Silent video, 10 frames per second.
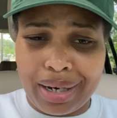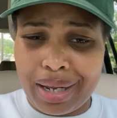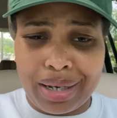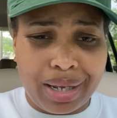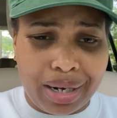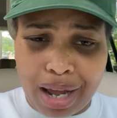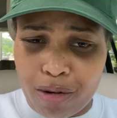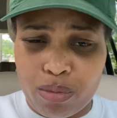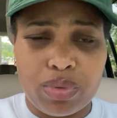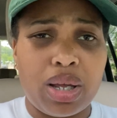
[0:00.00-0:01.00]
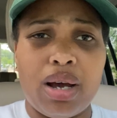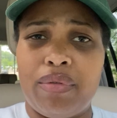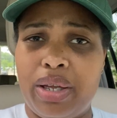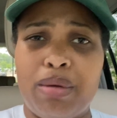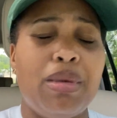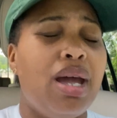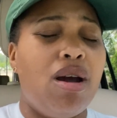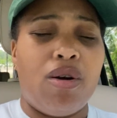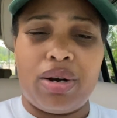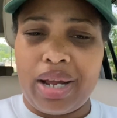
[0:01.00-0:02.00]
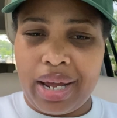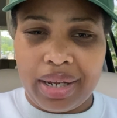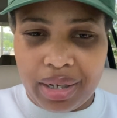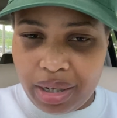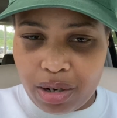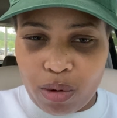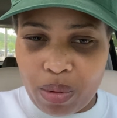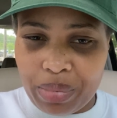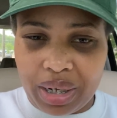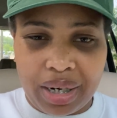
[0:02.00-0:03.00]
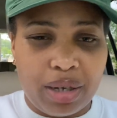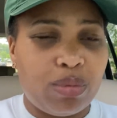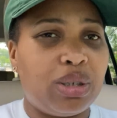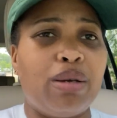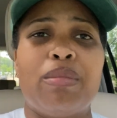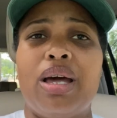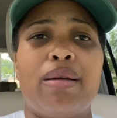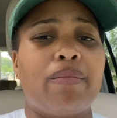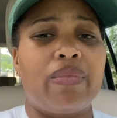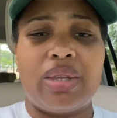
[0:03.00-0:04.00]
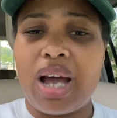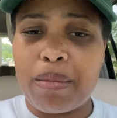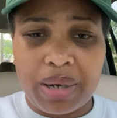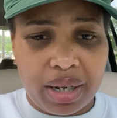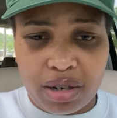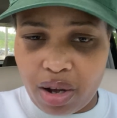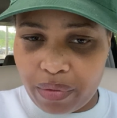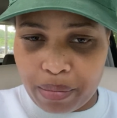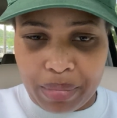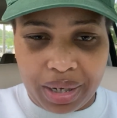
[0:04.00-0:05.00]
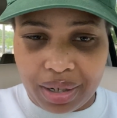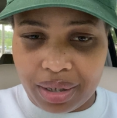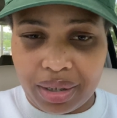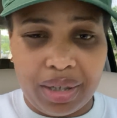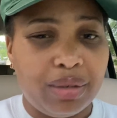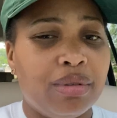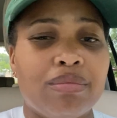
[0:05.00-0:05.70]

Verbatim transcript: and that they not of him or that he don't want me to connect with them, I'm cutting it off immediately.